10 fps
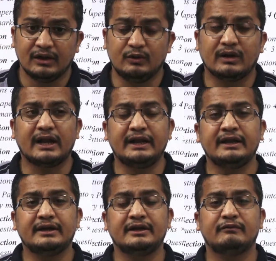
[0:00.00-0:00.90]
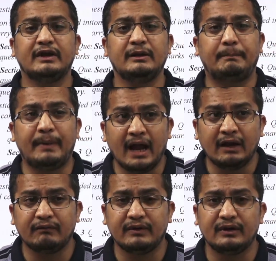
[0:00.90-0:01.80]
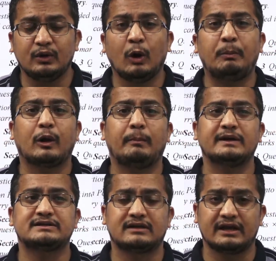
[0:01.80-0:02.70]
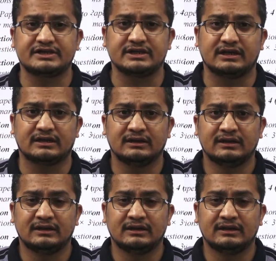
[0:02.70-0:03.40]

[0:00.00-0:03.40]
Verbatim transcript: you are writing it in very bad way, no proper structure,